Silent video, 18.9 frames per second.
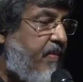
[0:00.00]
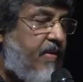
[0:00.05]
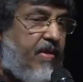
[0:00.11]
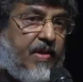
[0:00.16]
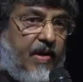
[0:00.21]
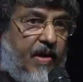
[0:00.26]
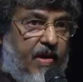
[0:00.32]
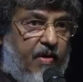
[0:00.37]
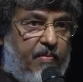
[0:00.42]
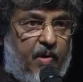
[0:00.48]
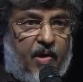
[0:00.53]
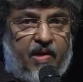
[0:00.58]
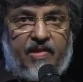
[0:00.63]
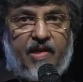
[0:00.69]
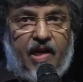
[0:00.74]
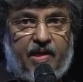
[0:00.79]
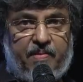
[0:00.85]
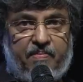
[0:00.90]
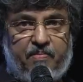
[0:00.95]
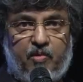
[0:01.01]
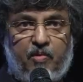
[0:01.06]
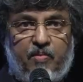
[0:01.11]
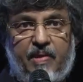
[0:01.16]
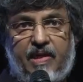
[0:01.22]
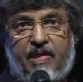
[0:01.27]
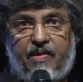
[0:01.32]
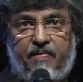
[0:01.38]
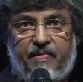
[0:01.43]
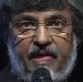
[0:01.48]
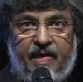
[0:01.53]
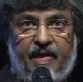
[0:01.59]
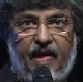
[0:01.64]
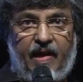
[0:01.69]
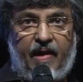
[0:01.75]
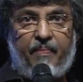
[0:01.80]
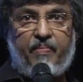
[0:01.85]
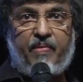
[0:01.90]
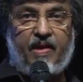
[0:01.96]
the modern art movement of
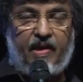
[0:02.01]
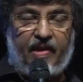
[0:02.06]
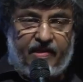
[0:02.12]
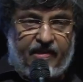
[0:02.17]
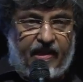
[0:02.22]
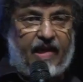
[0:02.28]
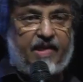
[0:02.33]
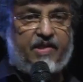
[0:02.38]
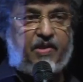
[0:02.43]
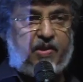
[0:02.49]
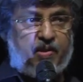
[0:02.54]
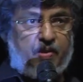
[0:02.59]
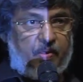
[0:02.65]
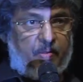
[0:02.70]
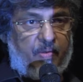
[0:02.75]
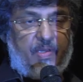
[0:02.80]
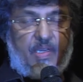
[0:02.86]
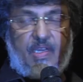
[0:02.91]
India in that show